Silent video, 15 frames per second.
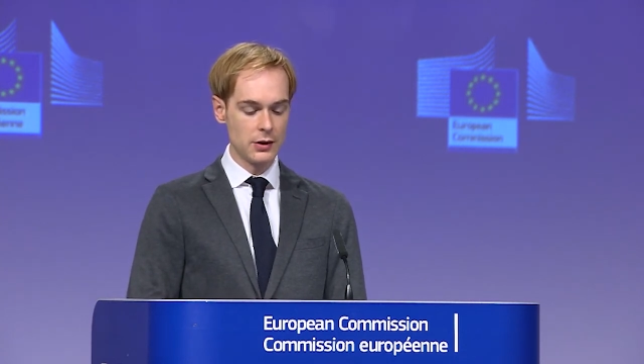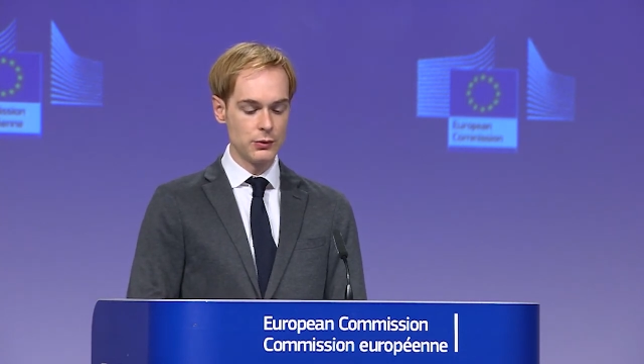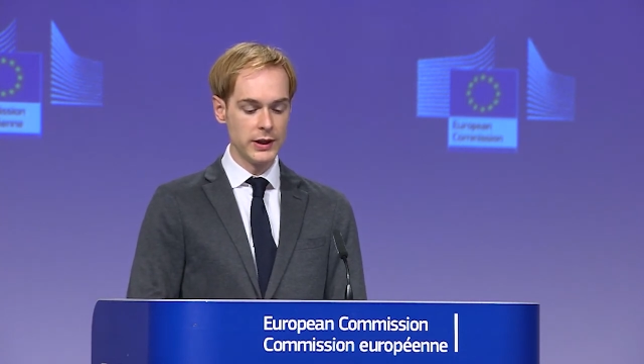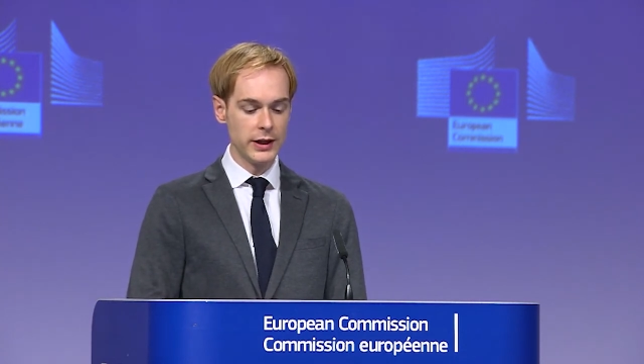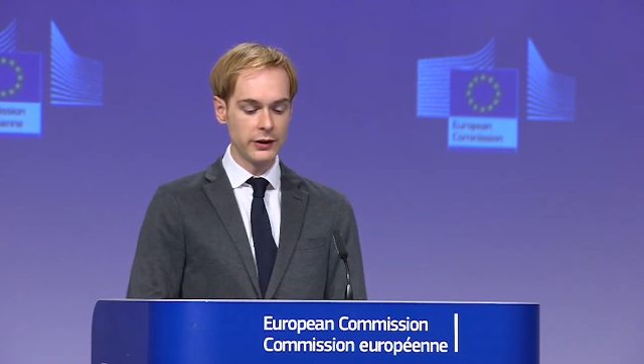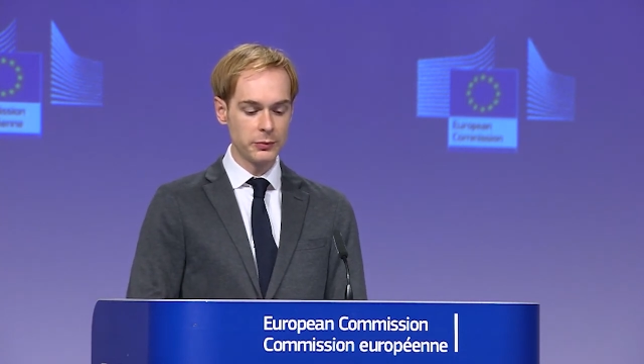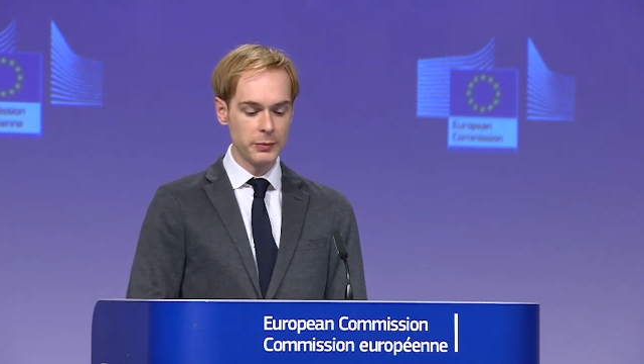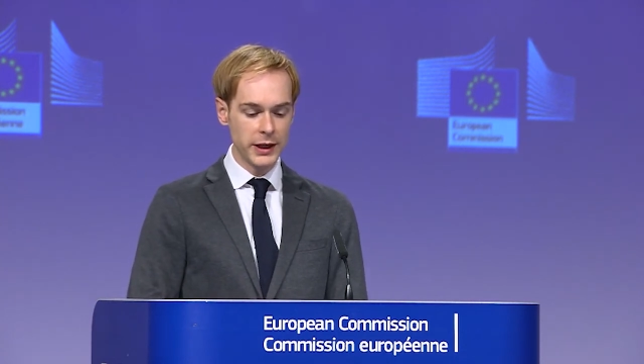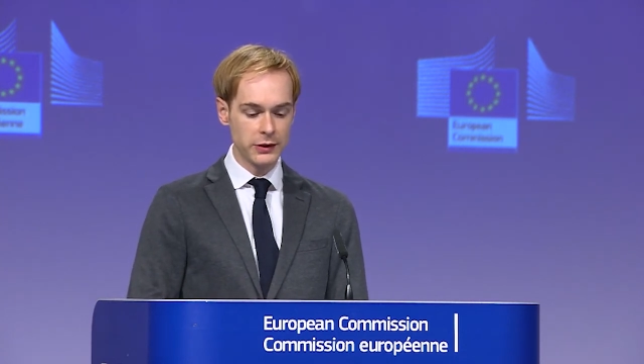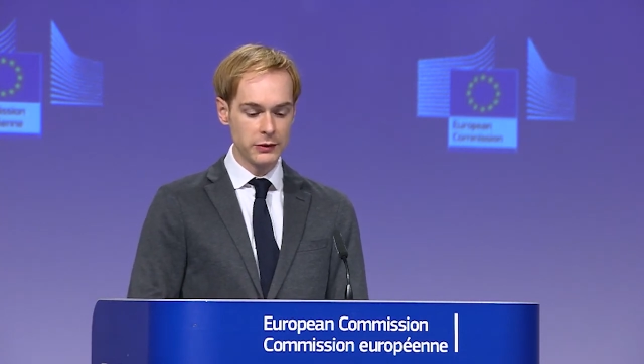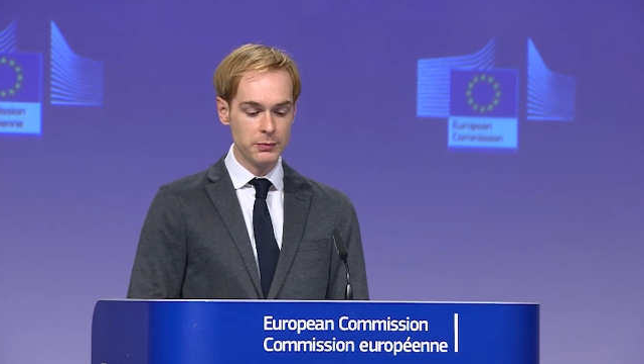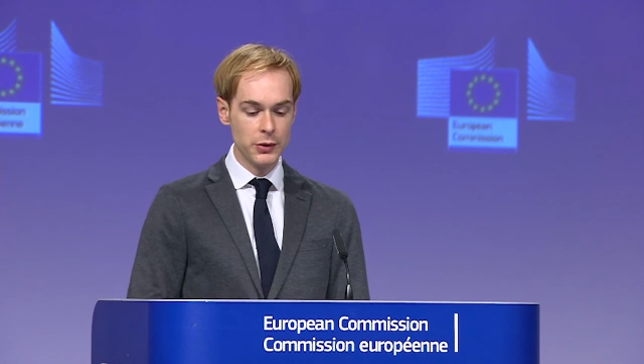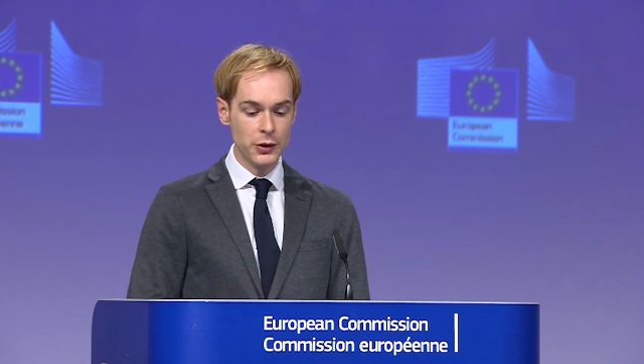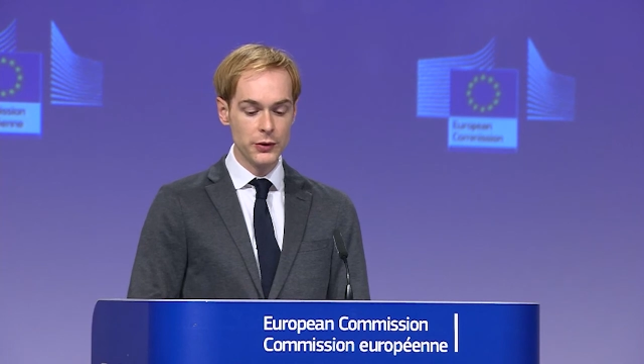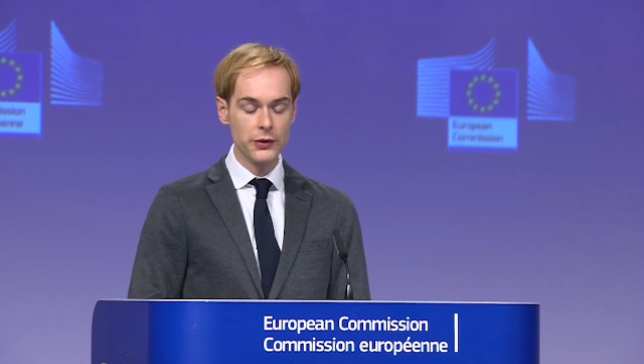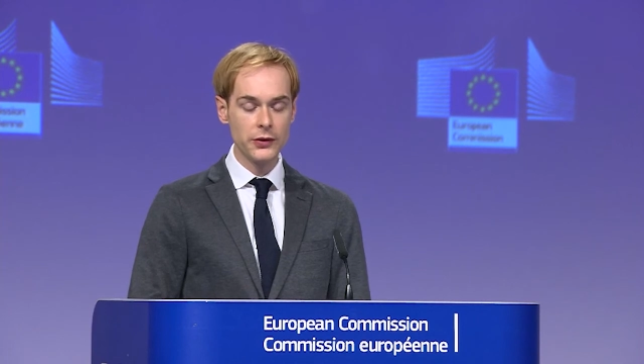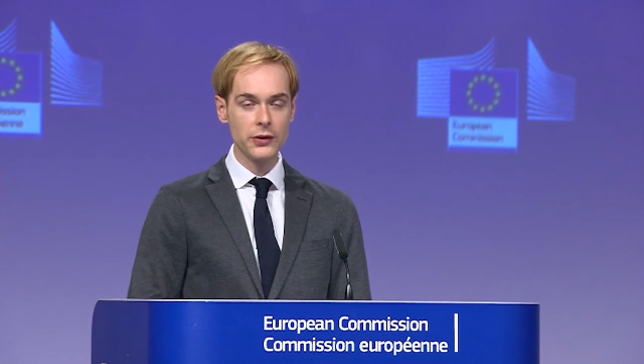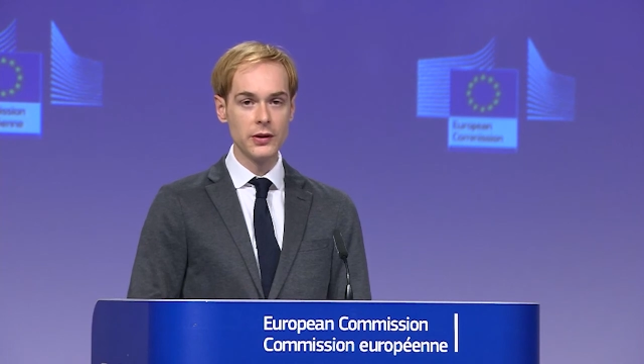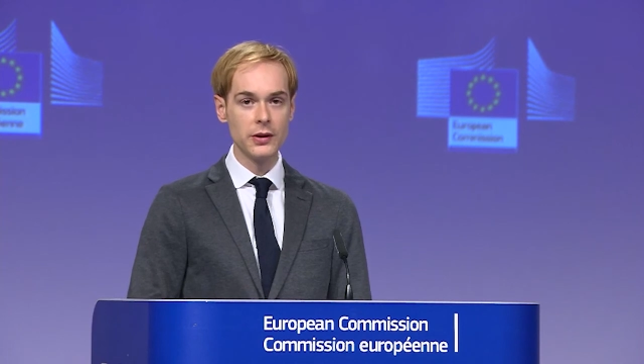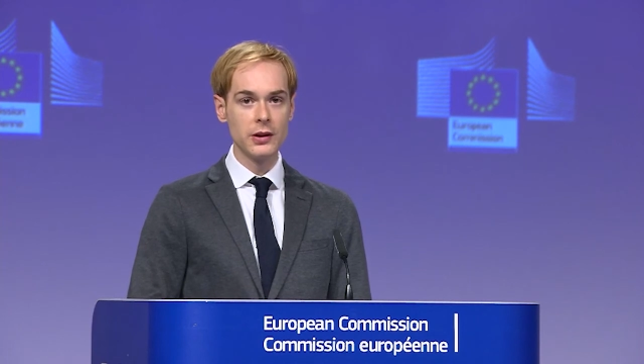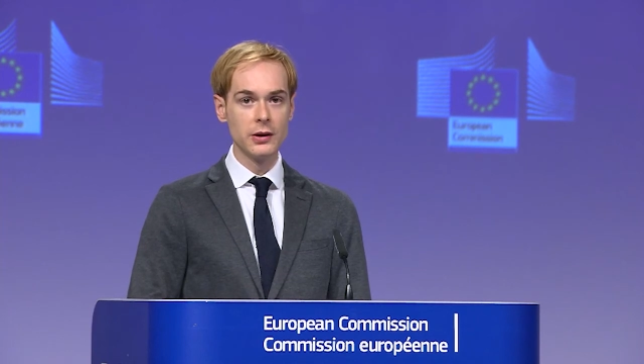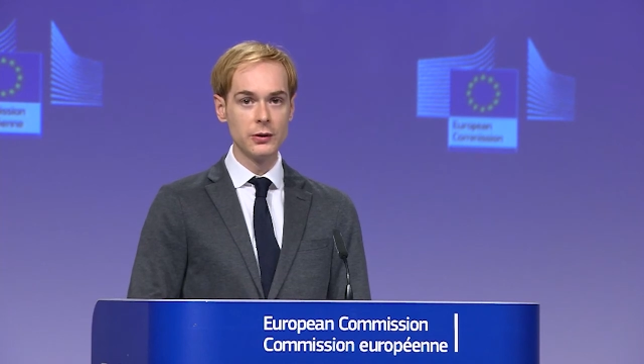We expect
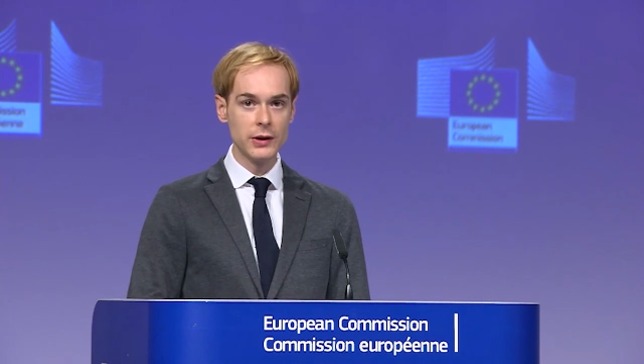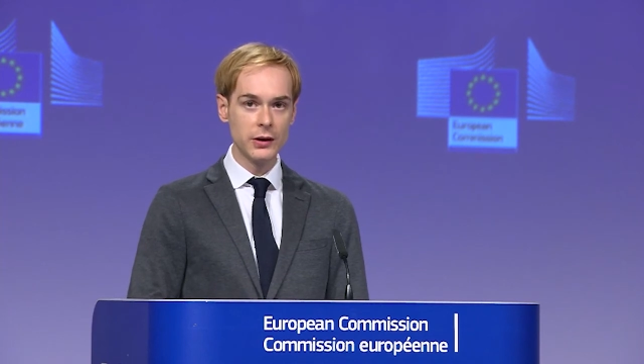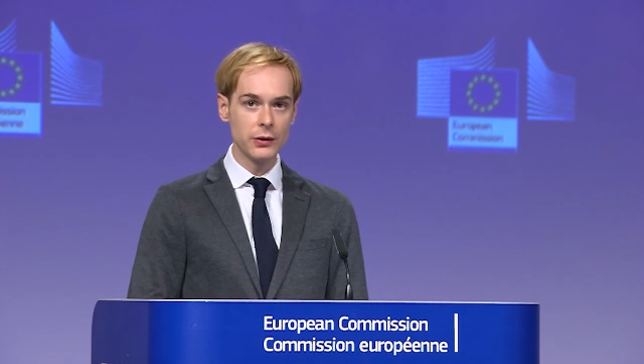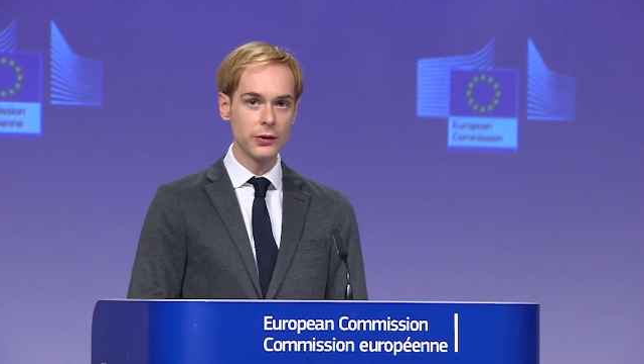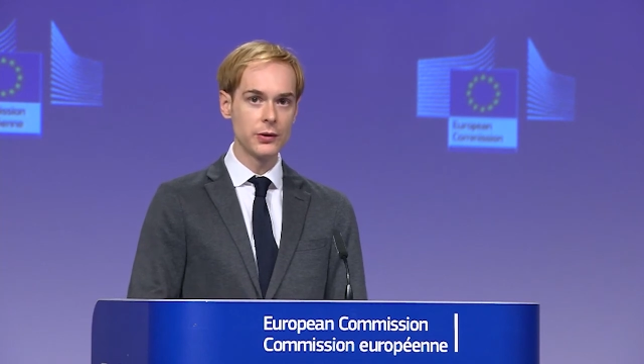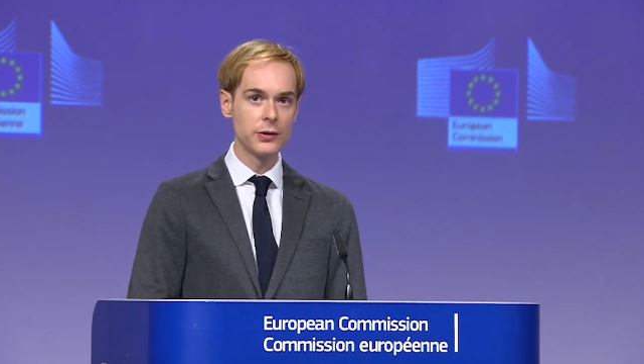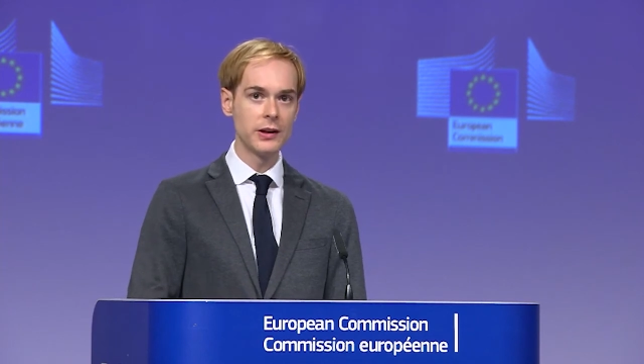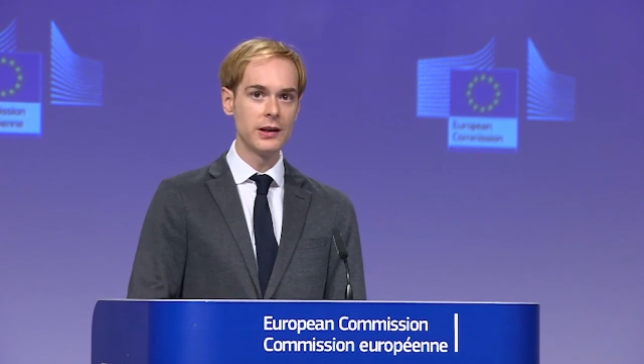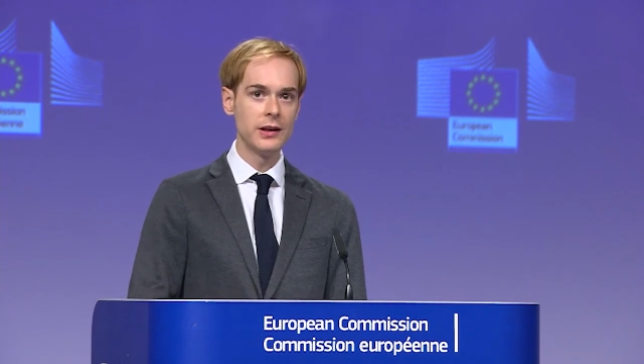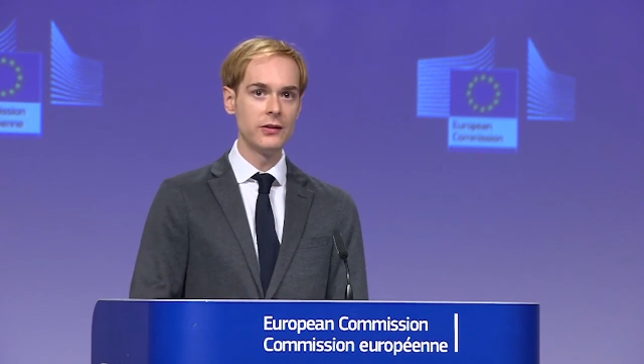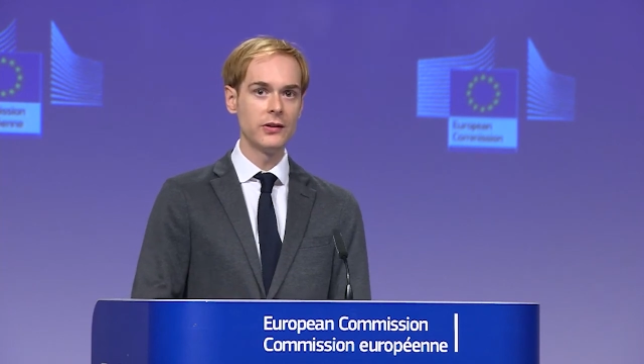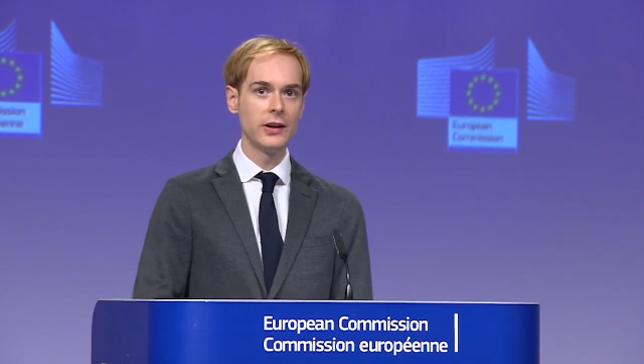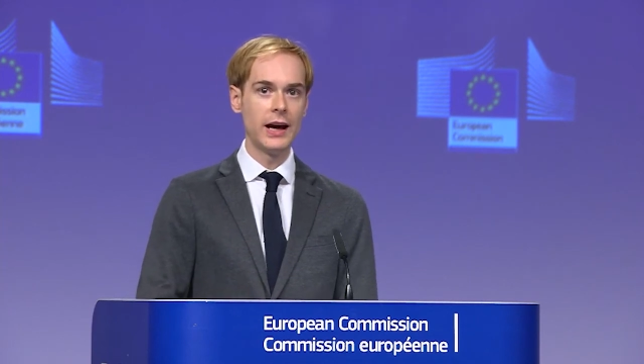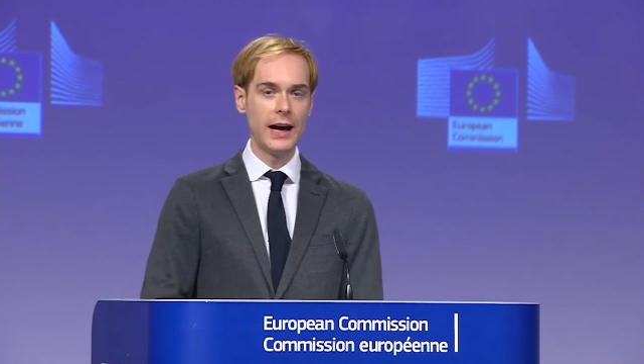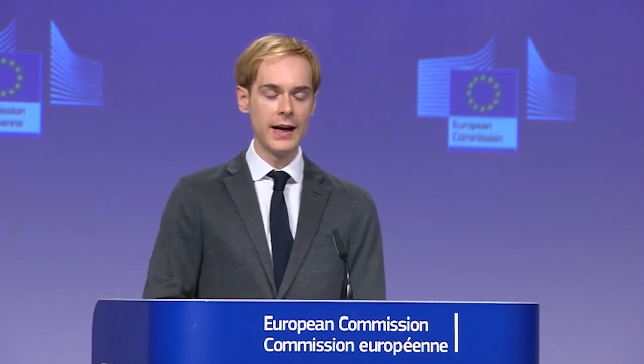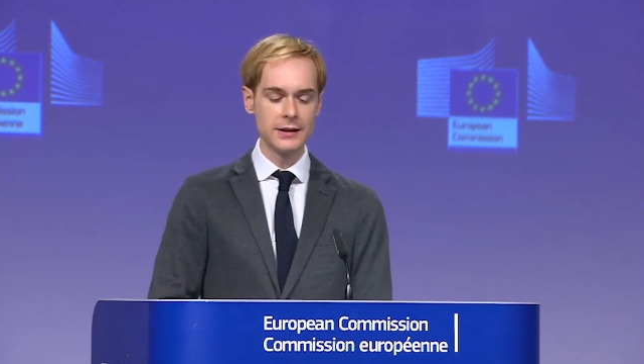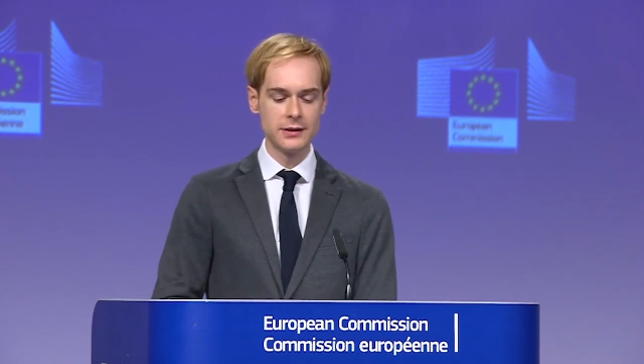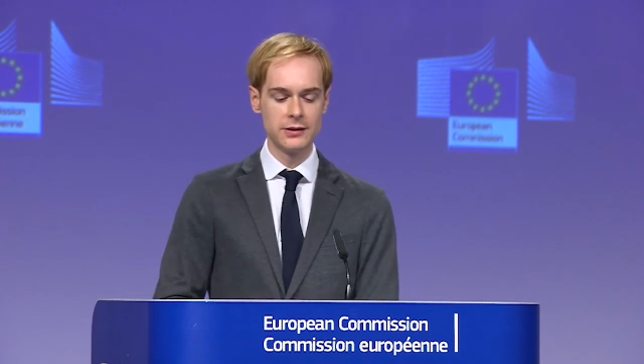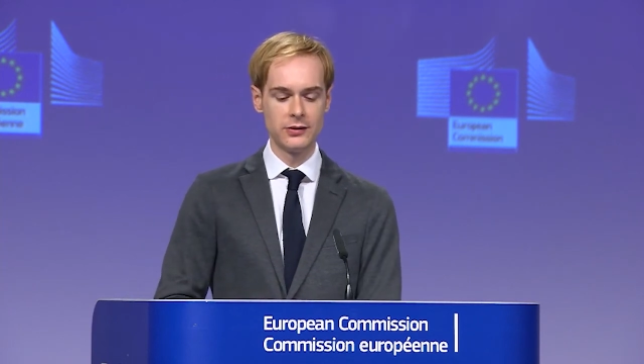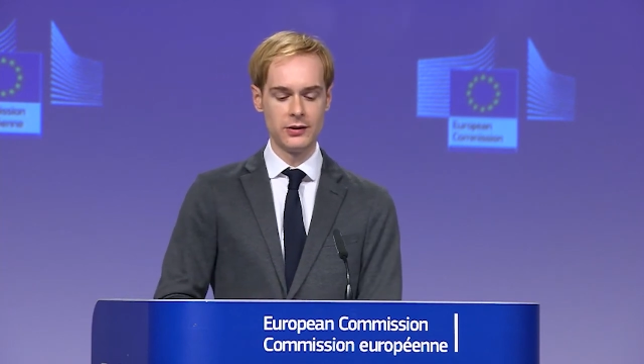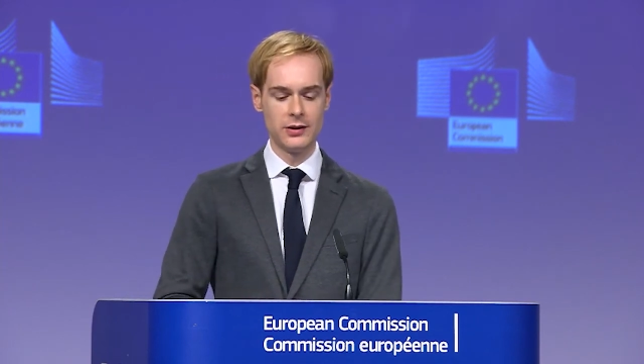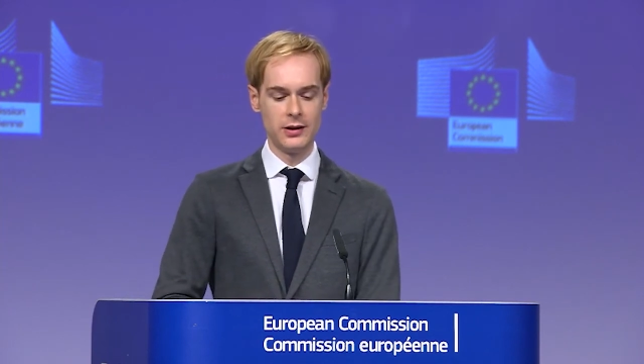both the Greek authorities and